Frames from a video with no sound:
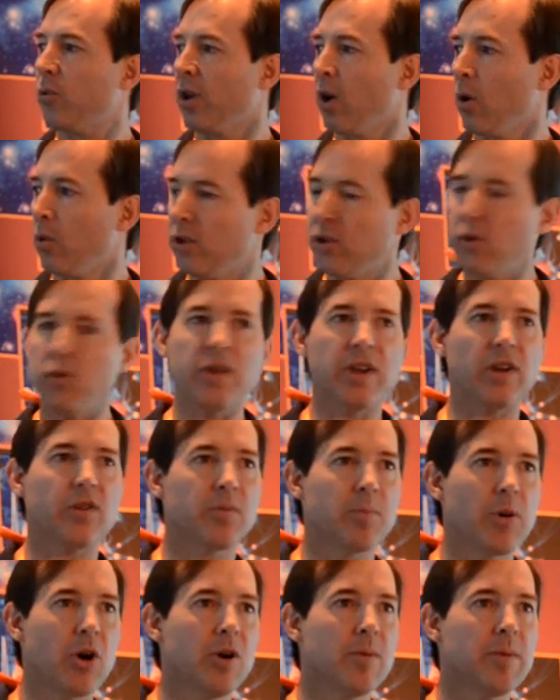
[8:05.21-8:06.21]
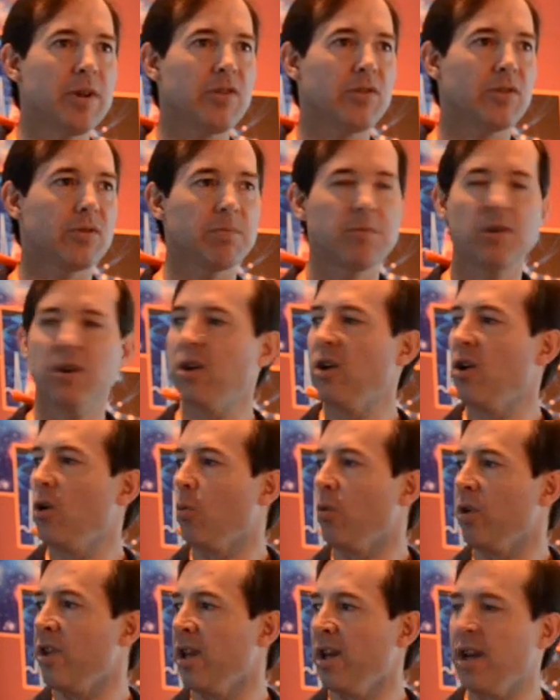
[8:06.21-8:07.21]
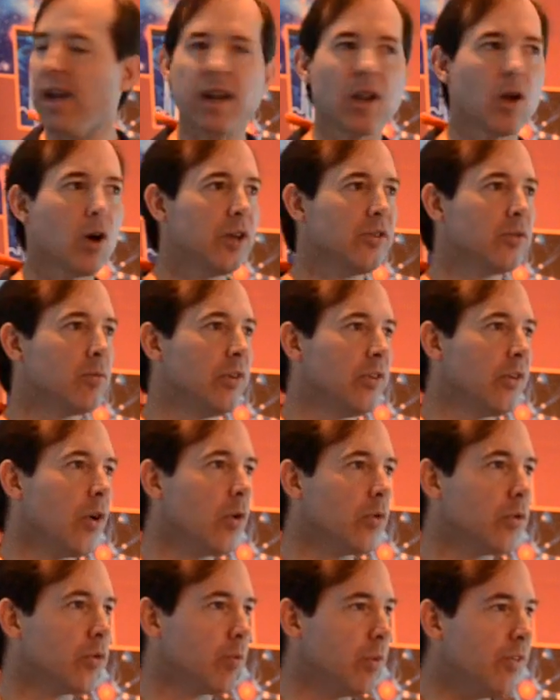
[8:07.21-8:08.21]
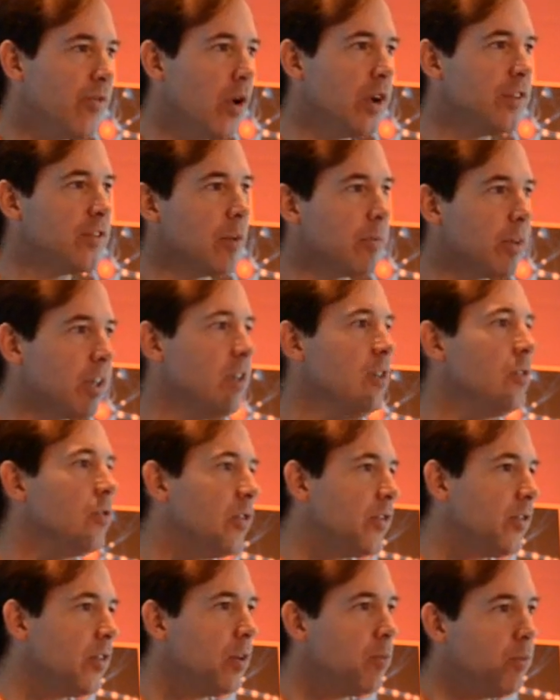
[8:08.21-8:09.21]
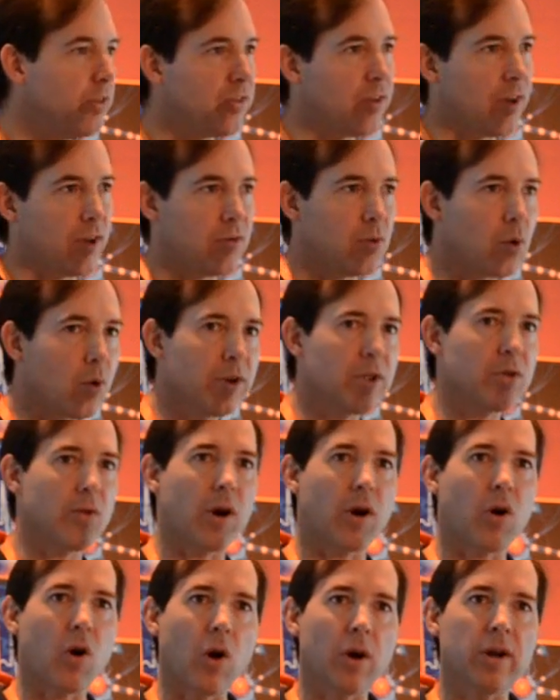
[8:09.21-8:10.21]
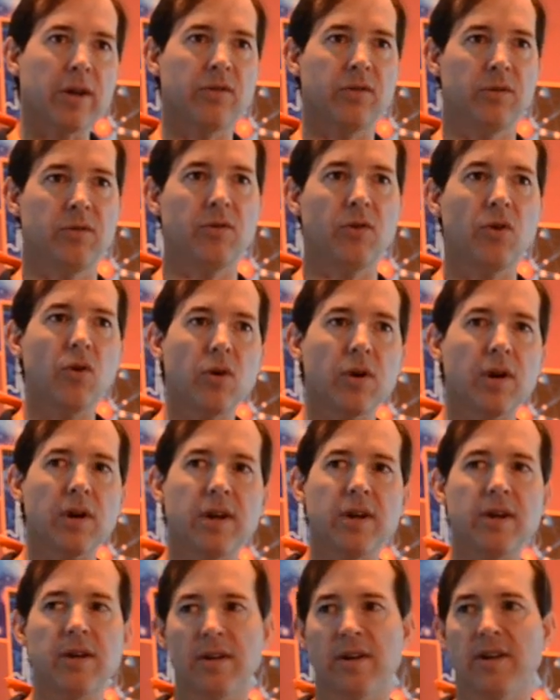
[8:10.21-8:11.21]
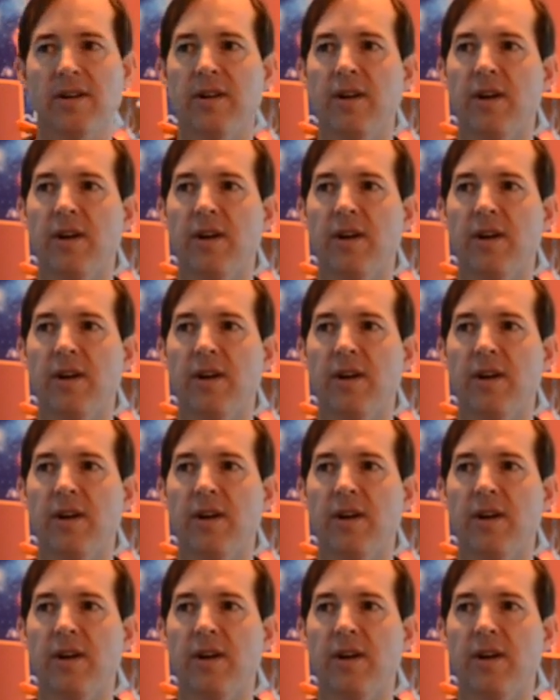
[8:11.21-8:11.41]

We go and do the experiments, we then analyse the results, we find something interesting, we start talking to our colleagues internally,